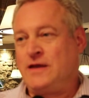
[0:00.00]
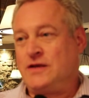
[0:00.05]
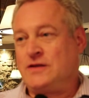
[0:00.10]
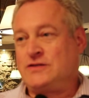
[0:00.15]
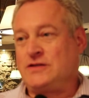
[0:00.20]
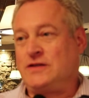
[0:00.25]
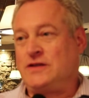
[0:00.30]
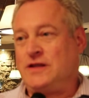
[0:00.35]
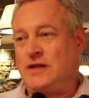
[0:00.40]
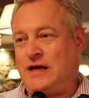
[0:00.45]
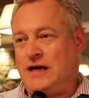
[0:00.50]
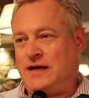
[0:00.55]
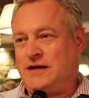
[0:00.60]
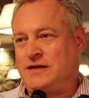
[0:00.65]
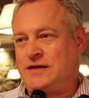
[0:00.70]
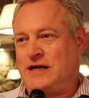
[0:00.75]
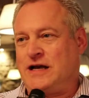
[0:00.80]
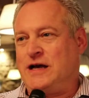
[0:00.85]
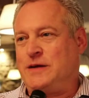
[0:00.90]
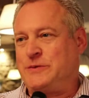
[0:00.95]
There's a lot
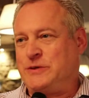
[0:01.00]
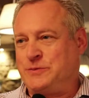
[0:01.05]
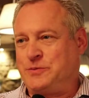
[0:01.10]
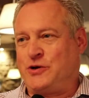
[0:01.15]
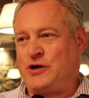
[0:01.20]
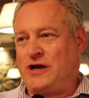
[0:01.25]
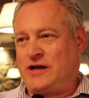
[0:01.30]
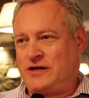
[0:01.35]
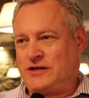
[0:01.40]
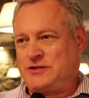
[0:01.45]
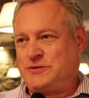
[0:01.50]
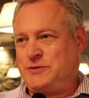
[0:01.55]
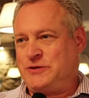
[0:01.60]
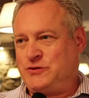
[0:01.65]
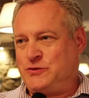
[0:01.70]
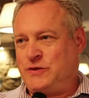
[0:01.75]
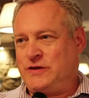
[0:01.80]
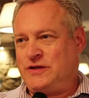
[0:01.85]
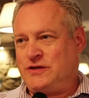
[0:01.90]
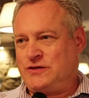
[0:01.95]
of common products
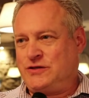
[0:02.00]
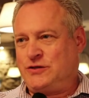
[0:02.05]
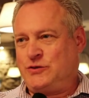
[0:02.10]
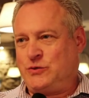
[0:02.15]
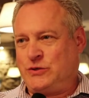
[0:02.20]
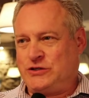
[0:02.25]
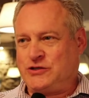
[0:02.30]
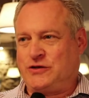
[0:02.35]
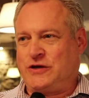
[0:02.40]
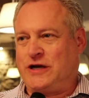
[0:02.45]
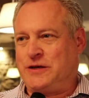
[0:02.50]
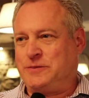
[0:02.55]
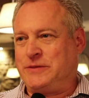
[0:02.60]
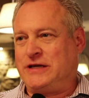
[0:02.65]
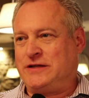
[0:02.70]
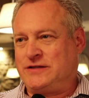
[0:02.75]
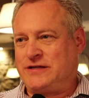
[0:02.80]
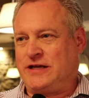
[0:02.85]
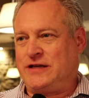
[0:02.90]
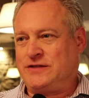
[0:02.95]
between the two. We try and
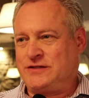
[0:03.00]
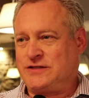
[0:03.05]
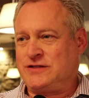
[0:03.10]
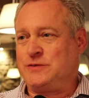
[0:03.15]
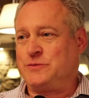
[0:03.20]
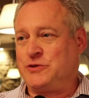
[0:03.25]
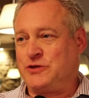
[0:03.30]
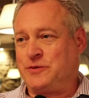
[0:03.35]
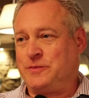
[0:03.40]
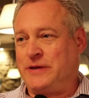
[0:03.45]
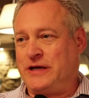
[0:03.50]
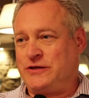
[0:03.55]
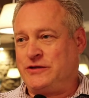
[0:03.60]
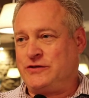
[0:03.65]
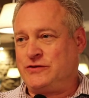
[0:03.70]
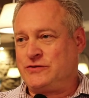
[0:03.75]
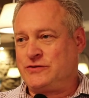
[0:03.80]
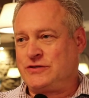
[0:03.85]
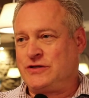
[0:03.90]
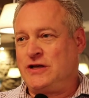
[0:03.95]
maintain similar
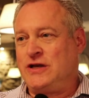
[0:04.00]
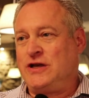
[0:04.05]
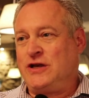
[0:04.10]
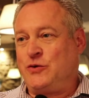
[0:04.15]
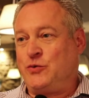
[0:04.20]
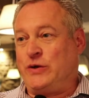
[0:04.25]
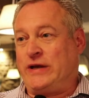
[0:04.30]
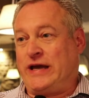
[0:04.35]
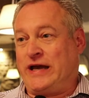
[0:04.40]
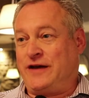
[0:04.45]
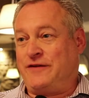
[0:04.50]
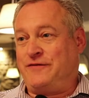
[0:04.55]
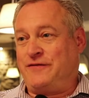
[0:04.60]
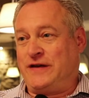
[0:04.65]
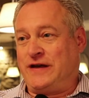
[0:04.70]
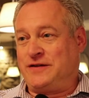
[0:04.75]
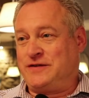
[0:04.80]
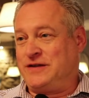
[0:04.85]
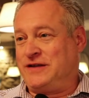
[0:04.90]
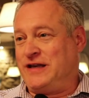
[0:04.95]
menus. We have
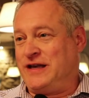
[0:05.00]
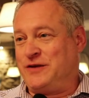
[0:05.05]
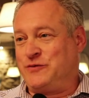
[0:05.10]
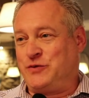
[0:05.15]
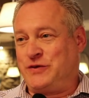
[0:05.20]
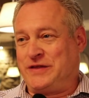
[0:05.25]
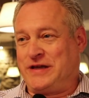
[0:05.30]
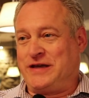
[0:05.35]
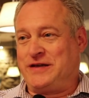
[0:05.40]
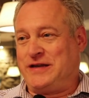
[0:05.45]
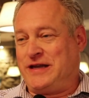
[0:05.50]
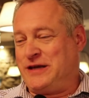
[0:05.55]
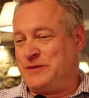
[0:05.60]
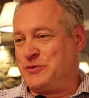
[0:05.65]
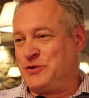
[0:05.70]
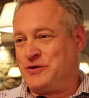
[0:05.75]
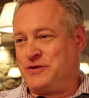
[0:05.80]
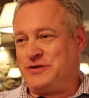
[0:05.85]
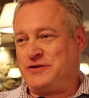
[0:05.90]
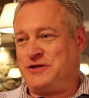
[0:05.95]
found, again, with that
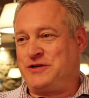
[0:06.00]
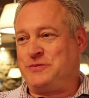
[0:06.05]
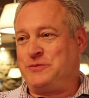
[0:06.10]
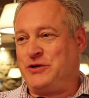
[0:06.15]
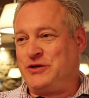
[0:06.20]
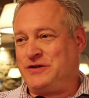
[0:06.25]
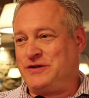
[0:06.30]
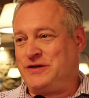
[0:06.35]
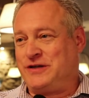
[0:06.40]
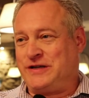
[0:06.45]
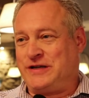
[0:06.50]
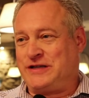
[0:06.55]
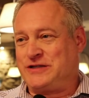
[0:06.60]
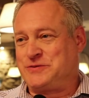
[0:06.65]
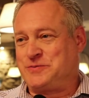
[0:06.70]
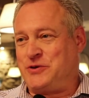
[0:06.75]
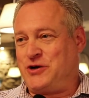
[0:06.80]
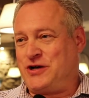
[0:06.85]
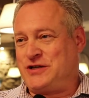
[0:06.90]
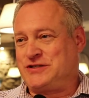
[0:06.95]
neighborhood community in
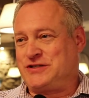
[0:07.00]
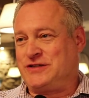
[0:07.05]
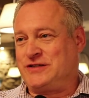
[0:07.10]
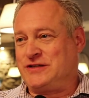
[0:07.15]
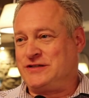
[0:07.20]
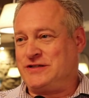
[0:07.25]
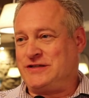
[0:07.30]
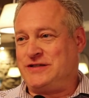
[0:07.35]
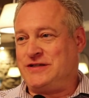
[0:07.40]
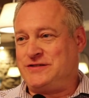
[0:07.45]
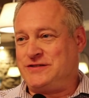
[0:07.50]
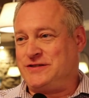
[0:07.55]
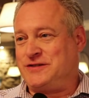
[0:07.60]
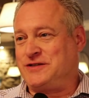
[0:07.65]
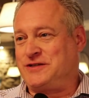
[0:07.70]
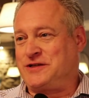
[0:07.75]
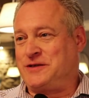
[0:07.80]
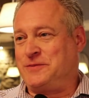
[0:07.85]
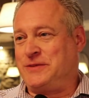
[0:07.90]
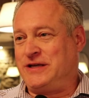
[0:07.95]
East Boston, it's easy
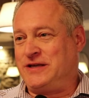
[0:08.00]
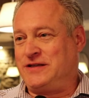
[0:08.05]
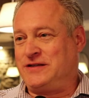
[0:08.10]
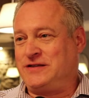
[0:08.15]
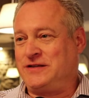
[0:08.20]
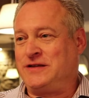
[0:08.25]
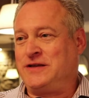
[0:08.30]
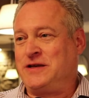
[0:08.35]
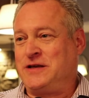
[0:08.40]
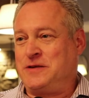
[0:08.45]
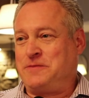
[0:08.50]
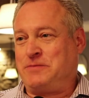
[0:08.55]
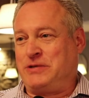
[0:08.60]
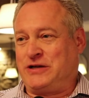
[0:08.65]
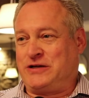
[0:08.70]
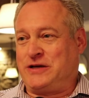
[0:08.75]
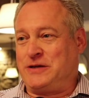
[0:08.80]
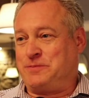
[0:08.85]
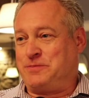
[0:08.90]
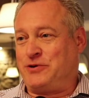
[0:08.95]
to come in,
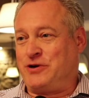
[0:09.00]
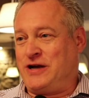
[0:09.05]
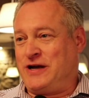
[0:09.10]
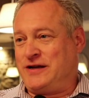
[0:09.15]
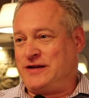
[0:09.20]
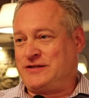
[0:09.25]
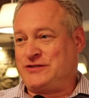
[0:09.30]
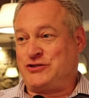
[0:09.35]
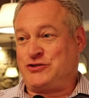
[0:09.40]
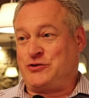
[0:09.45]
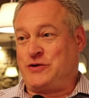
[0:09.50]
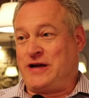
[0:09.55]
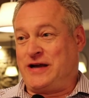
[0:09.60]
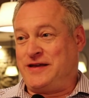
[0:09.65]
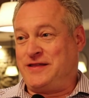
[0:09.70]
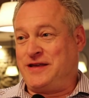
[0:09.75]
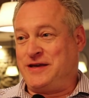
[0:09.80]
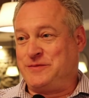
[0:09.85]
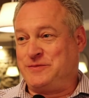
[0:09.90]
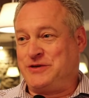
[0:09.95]
pick up products,
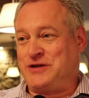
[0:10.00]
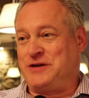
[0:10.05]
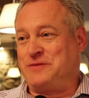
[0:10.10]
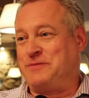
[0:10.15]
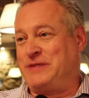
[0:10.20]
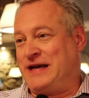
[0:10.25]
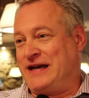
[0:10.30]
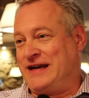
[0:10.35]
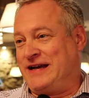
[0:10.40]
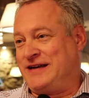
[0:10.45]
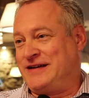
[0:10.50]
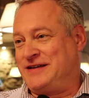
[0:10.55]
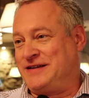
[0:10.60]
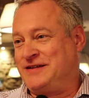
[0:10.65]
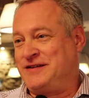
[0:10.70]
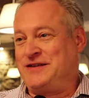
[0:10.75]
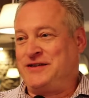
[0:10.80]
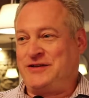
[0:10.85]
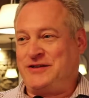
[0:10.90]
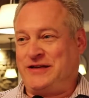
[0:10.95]
try them, come
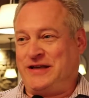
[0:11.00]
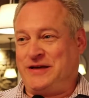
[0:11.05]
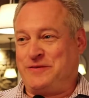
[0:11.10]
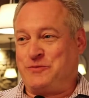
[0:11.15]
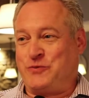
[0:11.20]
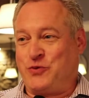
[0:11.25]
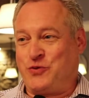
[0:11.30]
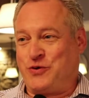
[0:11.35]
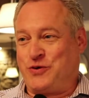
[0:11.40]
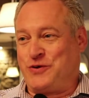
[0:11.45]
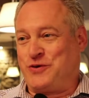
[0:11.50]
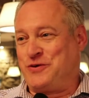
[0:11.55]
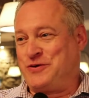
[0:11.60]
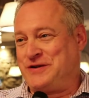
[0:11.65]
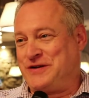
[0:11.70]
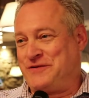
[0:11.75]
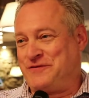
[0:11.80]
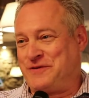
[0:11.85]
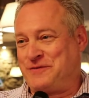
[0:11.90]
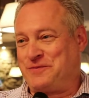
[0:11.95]
back, get more
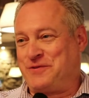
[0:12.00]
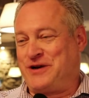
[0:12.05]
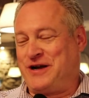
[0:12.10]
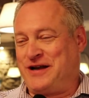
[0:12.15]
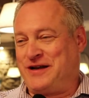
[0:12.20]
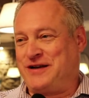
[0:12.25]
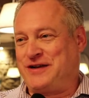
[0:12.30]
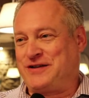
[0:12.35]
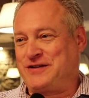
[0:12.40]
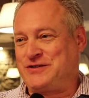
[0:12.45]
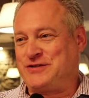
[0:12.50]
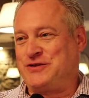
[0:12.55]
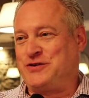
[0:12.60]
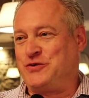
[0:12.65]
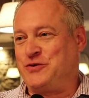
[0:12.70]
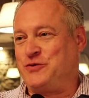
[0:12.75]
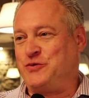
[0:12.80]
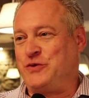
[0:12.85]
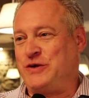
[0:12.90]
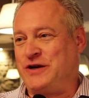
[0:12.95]
or different products.
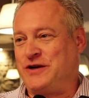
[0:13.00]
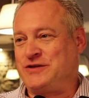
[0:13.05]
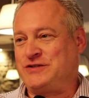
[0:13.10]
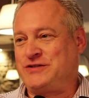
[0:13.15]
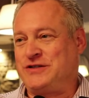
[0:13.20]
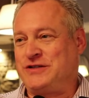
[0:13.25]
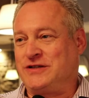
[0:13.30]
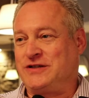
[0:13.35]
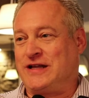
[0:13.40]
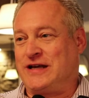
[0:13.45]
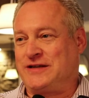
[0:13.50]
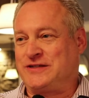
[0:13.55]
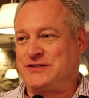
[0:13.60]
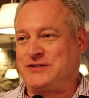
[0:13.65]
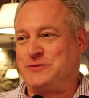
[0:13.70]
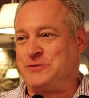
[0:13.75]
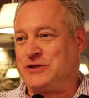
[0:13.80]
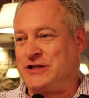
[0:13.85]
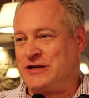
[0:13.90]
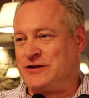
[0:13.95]
So we are seeing a lot of
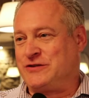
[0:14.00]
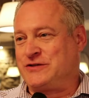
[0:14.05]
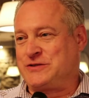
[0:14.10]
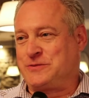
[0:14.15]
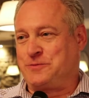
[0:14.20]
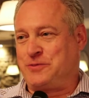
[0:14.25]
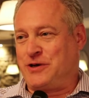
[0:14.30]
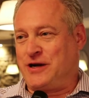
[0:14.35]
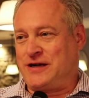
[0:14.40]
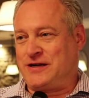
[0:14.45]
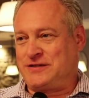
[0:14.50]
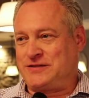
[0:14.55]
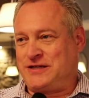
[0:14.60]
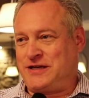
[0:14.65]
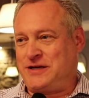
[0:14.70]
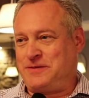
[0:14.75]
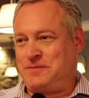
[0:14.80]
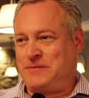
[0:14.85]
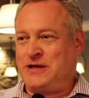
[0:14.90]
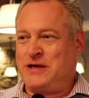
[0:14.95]
similarities in product
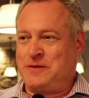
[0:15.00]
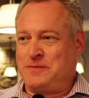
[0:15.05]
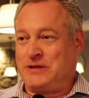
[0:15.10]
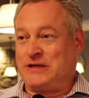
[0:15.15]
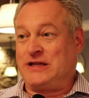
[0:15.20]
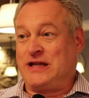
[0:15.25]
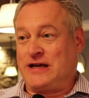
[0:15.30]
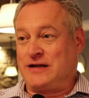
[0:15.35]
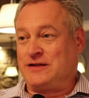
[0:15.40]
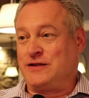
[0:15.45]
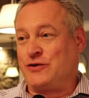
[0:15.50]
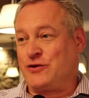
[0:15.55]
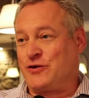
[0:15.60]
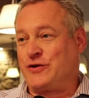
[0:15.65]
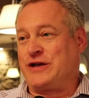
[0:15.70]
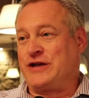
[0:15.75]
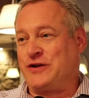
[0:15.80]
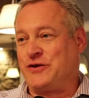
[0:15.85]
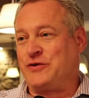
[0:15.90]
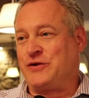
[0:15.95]
type, but a lot of
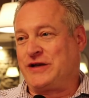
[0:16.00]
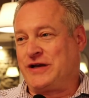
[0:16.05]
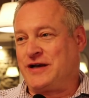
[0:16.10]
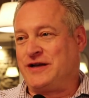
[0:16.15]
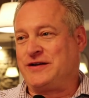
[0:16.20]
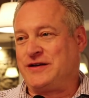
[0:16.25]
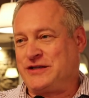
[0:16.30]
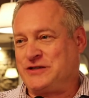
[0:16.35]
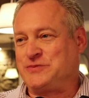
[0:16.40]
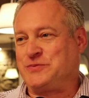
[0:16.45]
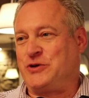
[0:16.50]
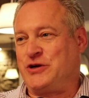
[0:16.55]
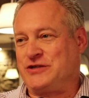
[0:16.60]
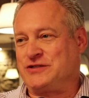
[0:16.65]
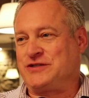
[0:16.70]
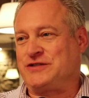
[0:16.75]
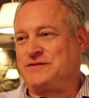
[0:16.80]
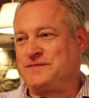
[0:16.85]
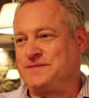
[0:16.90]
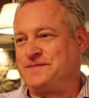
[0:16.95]
learning going on in East
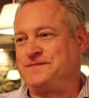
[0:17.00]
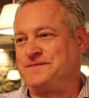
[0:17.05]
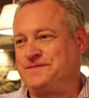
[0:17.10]
Boston.